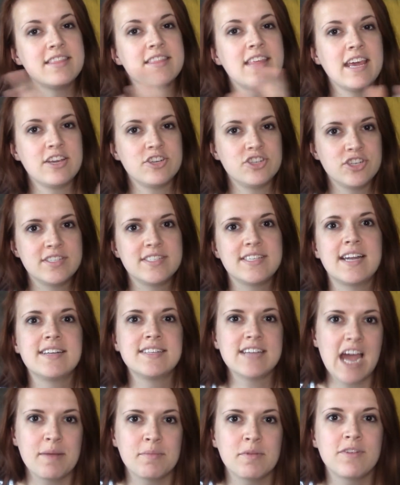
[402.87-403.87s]
they should set a
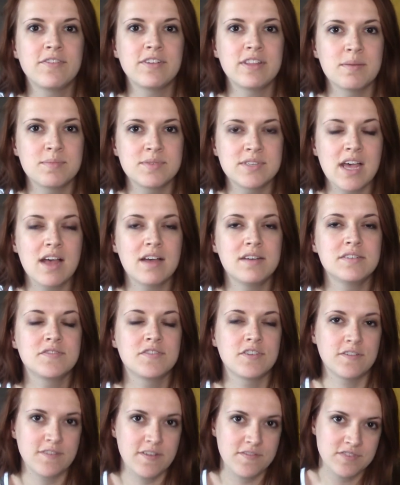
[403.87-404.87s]
timer for themselves
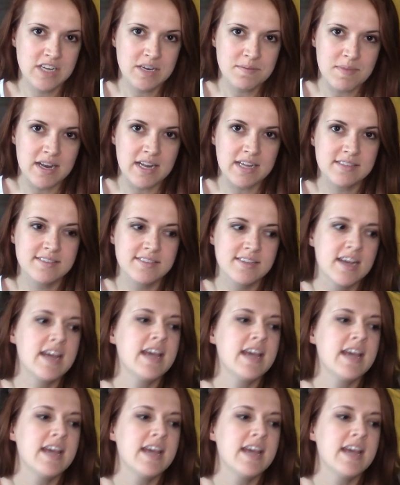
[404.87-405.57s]
for 15 minutes,